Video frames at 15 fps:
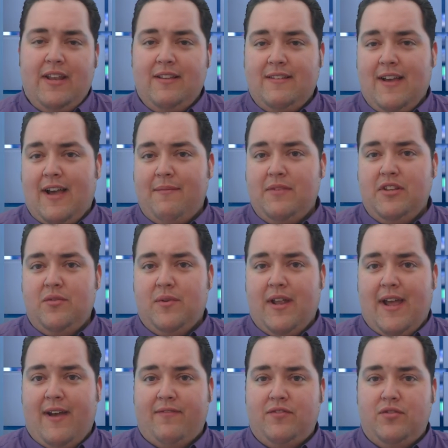Anytime that you
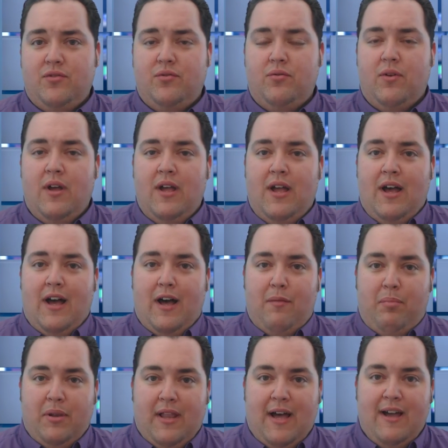would have to
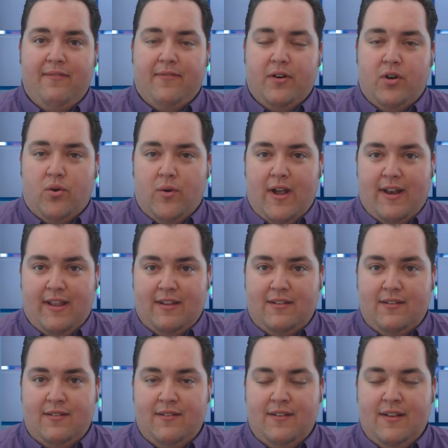apply for credit.
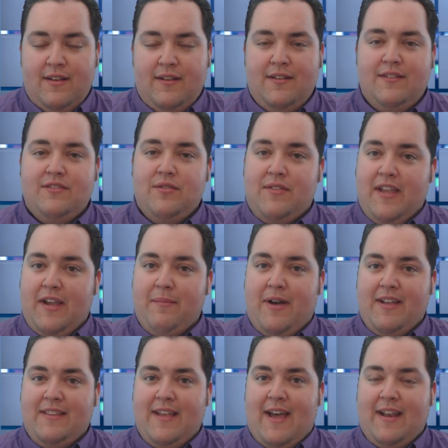So think
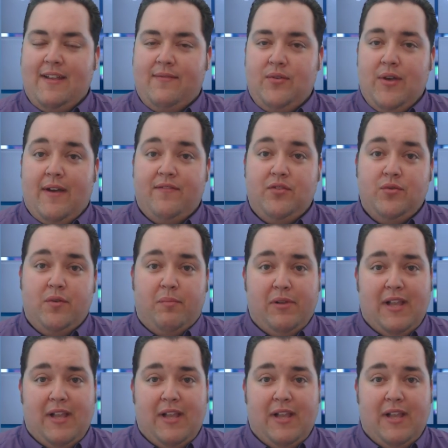about that. If you have to